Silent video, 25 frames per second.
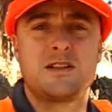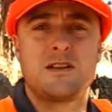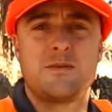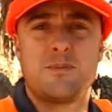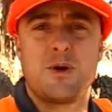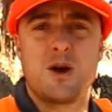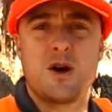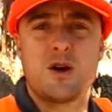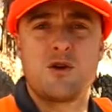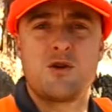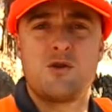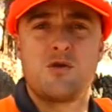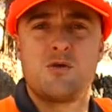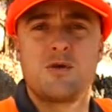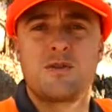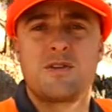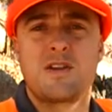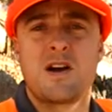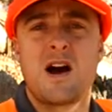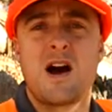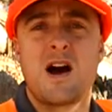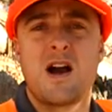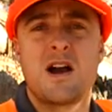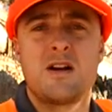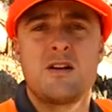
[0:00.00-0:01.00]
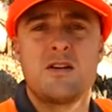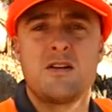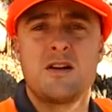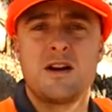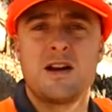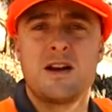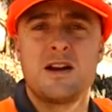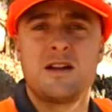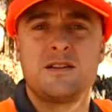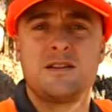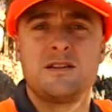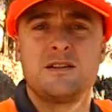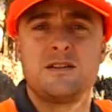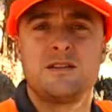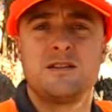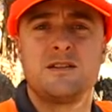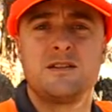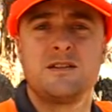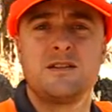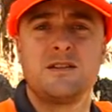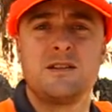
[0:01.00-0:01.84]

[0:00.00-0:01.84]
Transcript: the barrel with a higher end